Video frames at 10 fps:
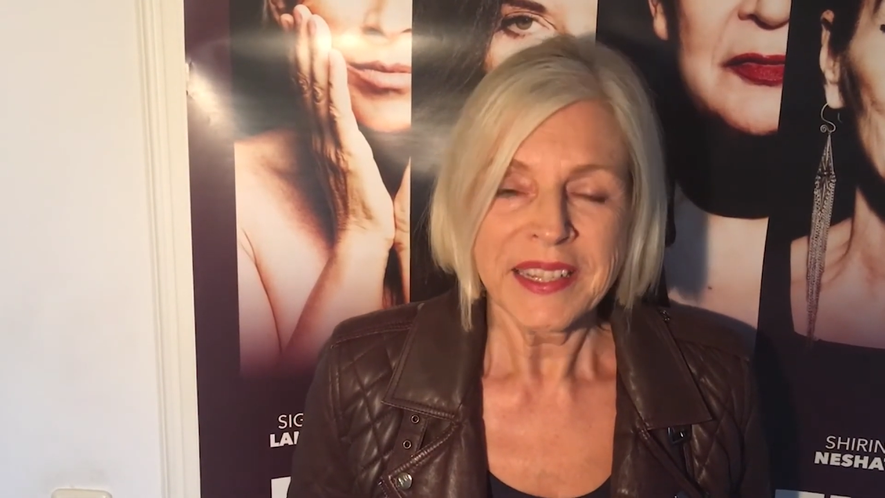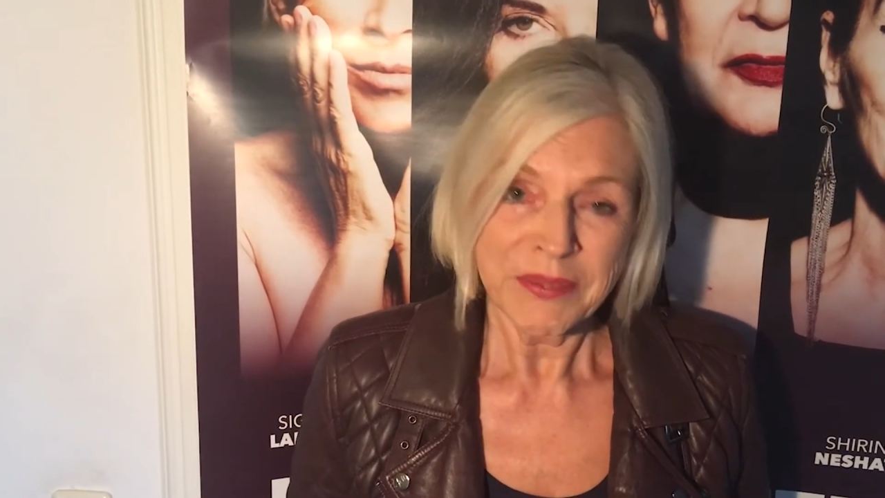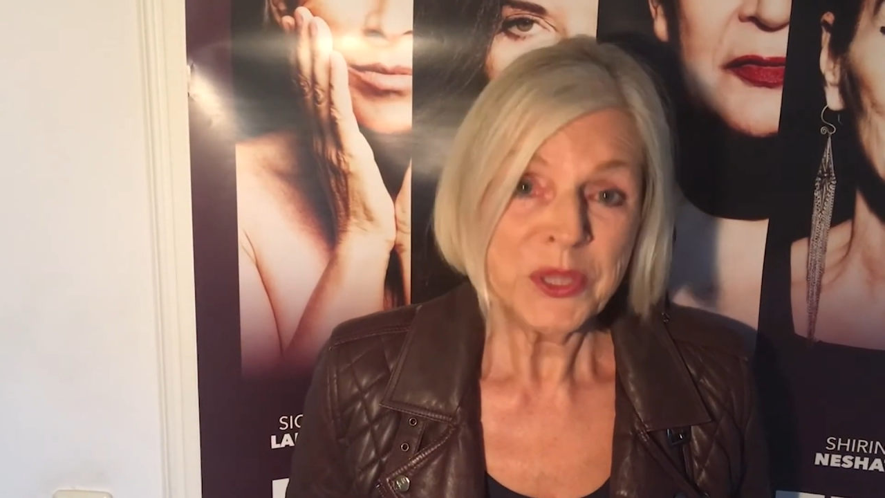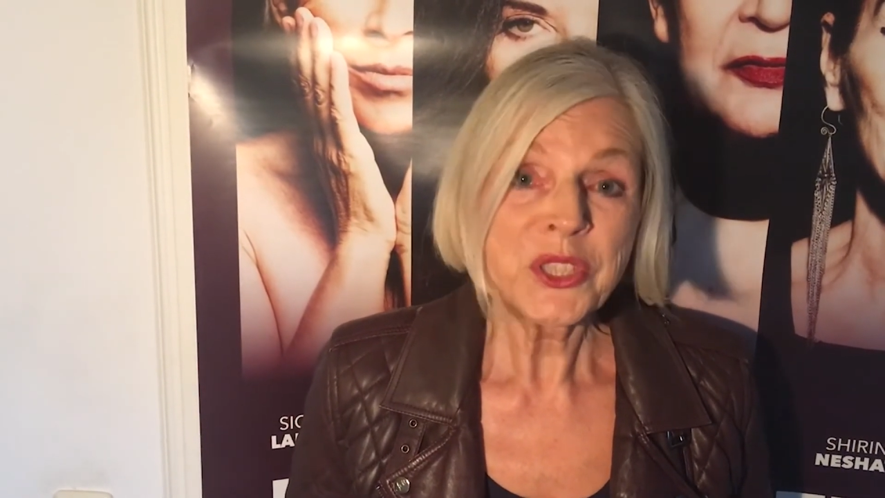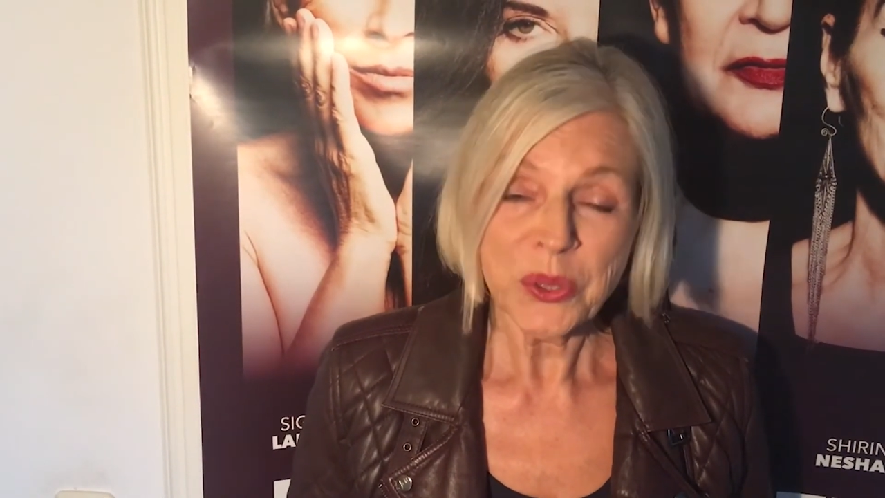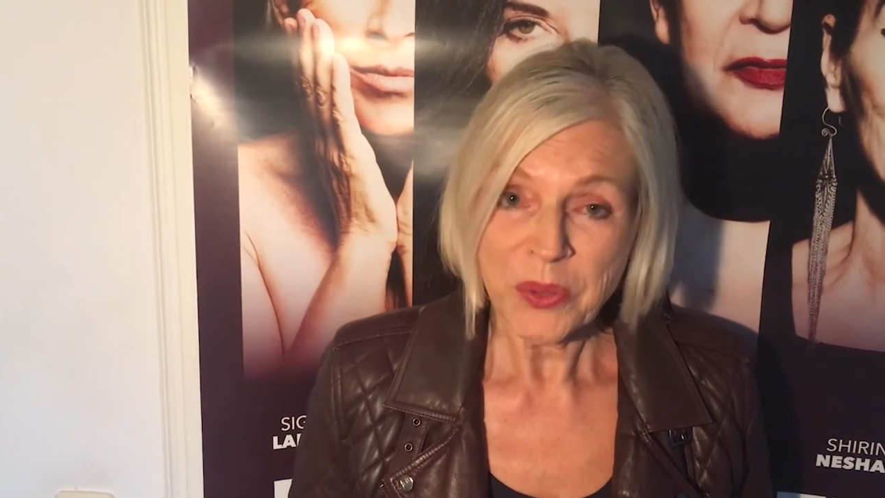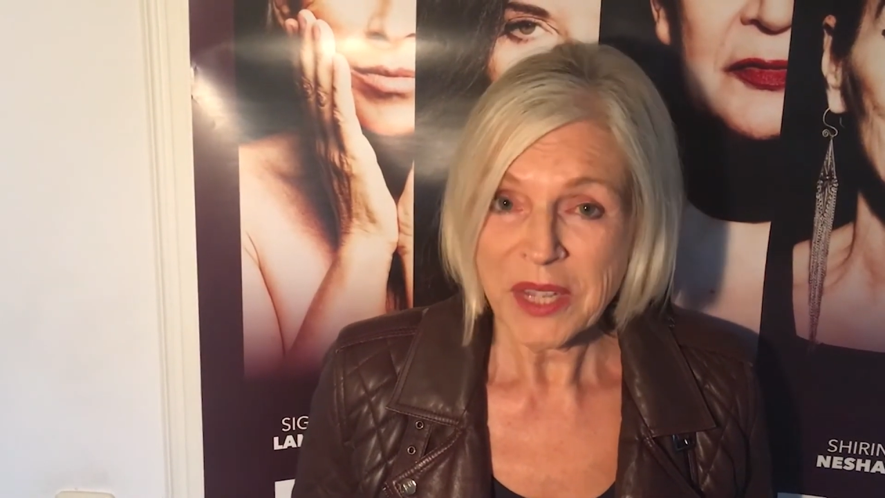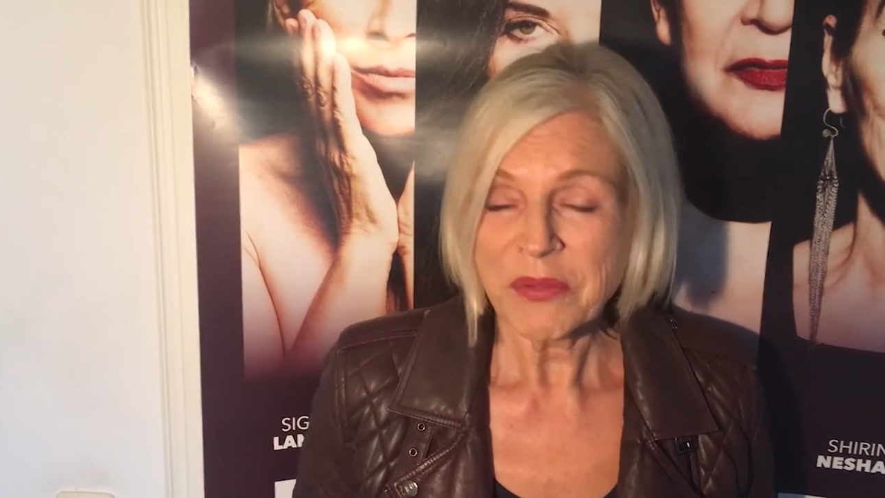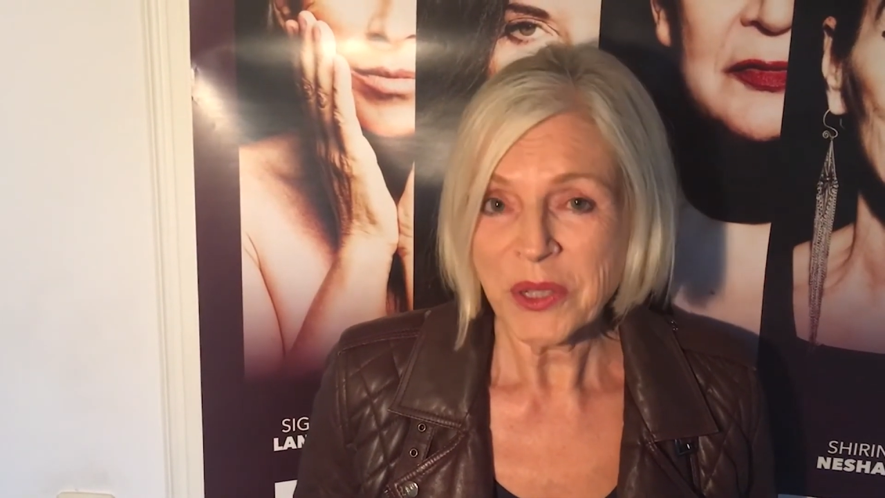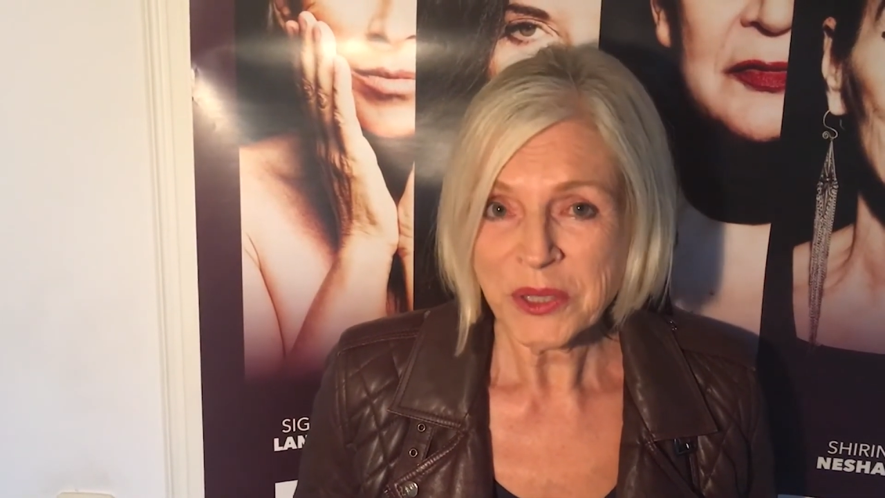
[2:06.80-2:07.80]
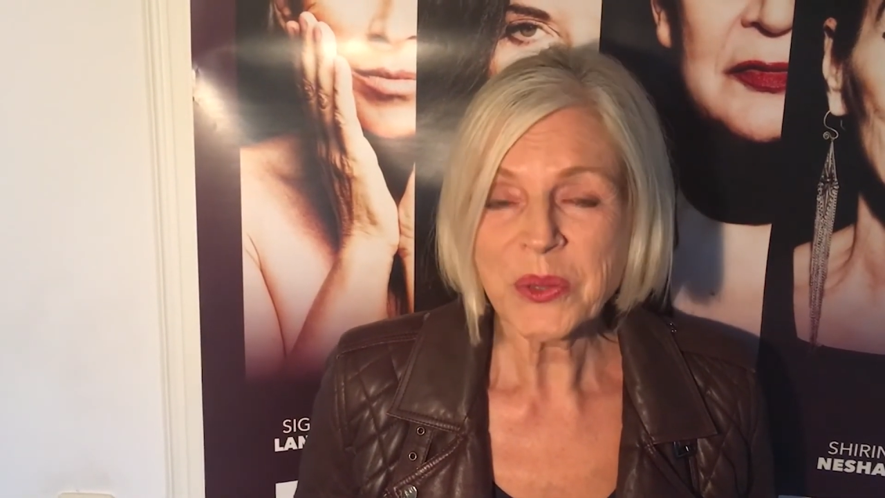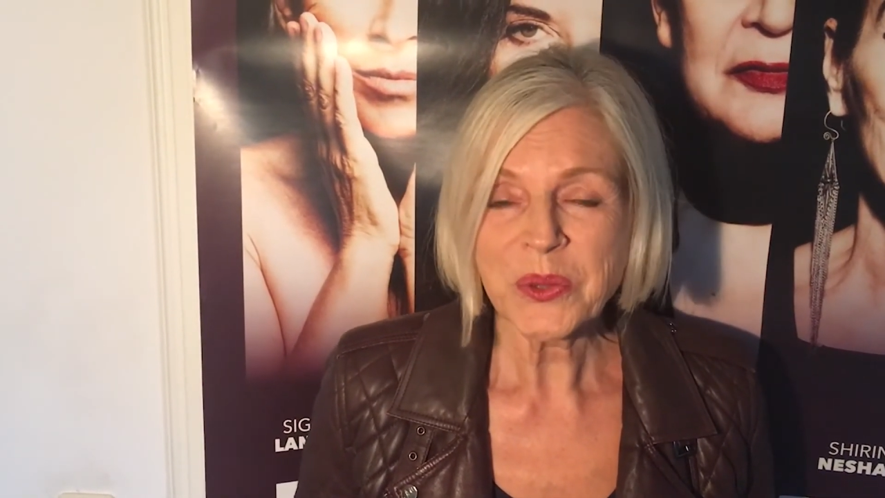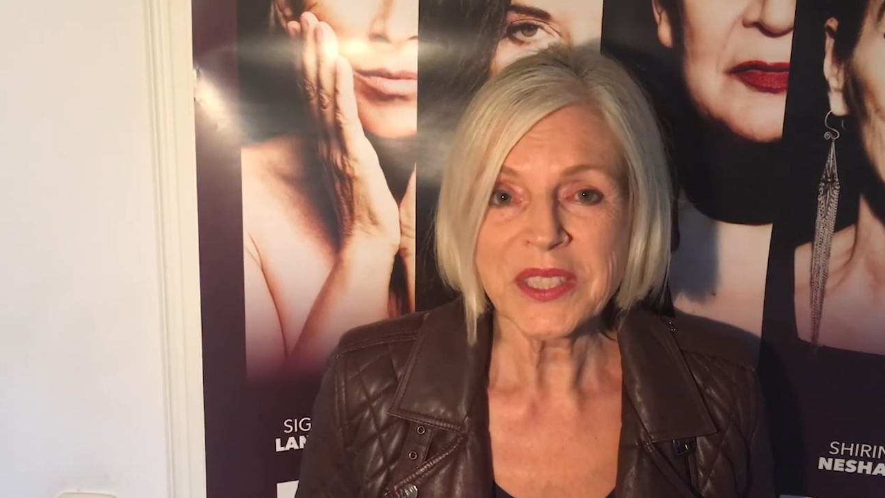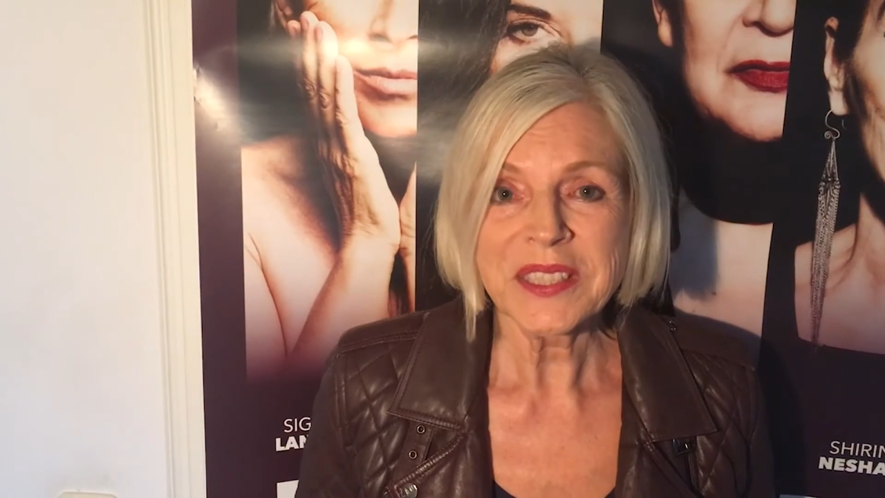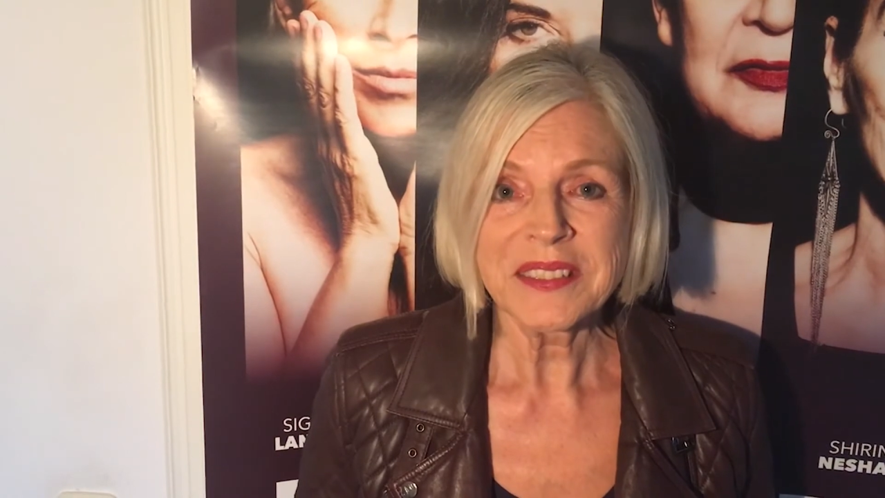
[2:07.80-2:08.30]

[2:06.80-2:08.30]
which you have also seen